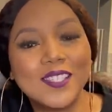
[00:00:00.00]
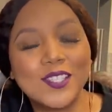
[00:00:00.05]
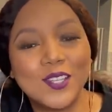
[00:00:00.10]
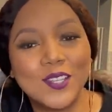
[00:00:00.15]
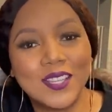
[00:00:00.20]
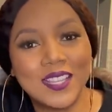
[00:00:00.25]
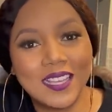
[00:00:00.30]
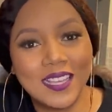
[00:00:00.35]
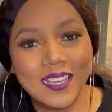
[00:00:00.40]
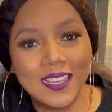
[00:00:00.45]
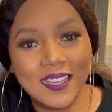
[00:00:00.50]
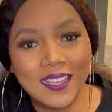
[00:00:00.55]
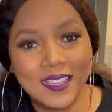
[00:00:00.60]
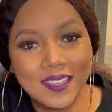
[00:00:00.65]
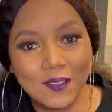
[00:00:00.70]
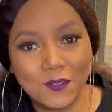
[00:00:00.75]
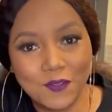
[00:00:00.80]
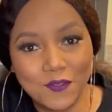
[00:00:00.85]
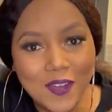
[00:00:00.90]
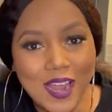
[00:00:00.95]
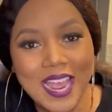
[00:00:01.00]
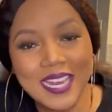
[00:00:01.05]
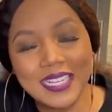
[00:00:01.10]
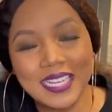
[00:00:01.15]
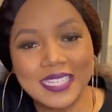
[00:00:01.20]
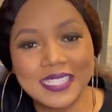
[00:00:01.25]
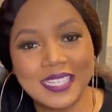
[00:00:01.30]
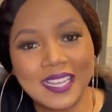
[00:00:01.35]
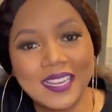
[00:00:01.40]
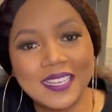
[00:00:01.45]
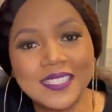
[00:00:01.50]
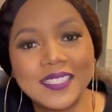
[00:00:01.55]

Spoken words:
to the Friday date,